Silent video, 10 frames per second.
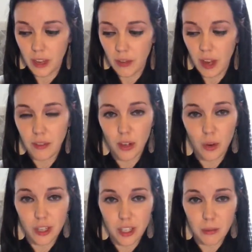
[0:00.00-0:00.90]
If you have any
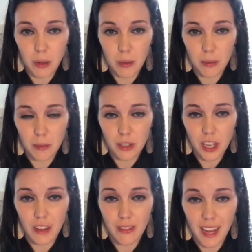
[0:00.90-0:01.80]
questions about Pampered
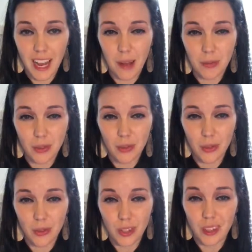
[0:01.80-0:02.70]
Chef, I
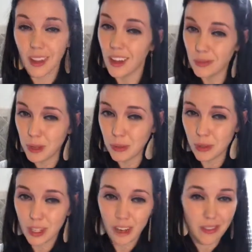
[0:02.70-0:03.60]
absolutely love
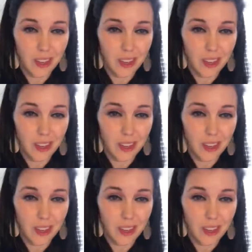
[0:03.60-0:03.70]
Pampered Chef,